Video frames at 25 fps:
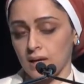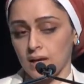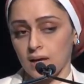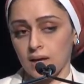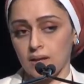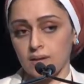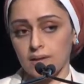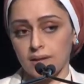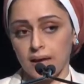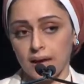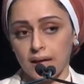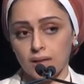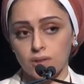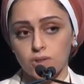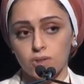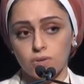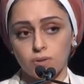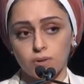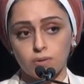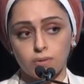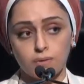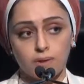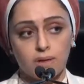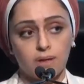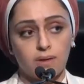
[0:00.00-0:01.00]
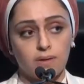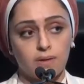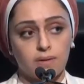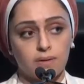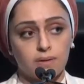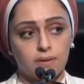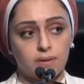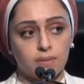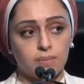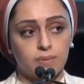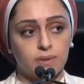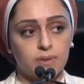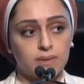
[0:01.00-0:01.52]
and the actual
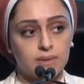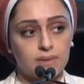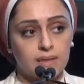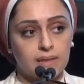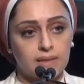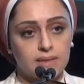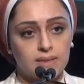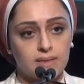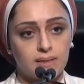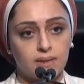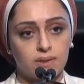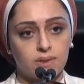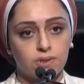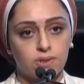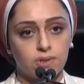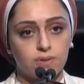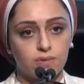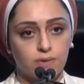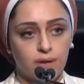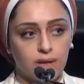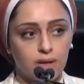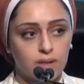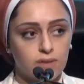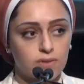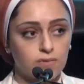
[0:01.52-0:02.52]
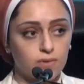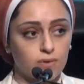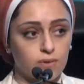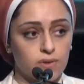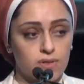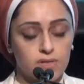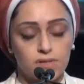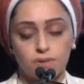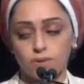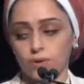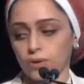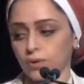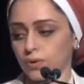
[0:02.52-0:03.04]
radiotherapy utilisation rate for
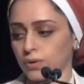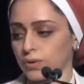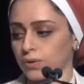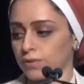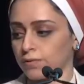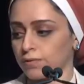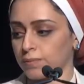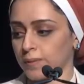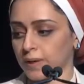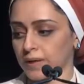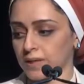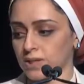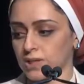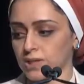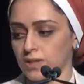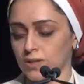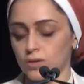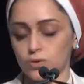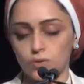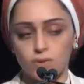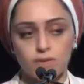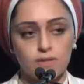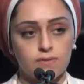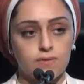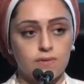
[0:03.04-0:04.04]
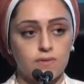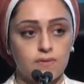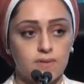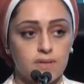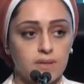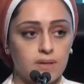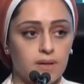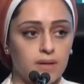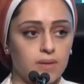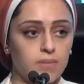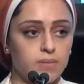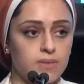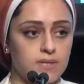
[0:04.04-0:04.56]
this cohort of patients was
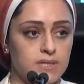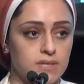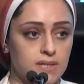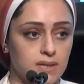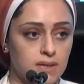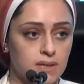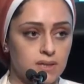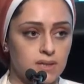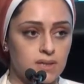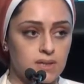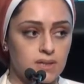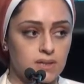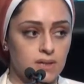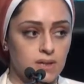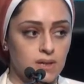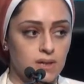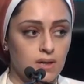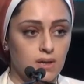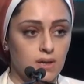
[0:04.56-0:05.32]
59%,